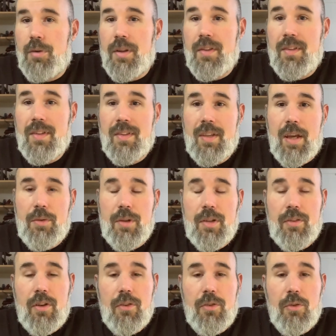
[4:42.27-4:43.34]
discount is
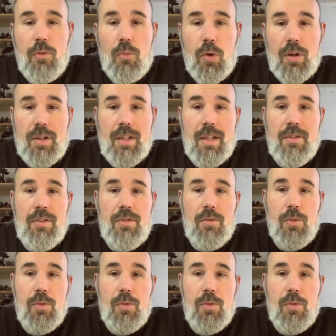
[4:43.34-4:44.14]
also worked into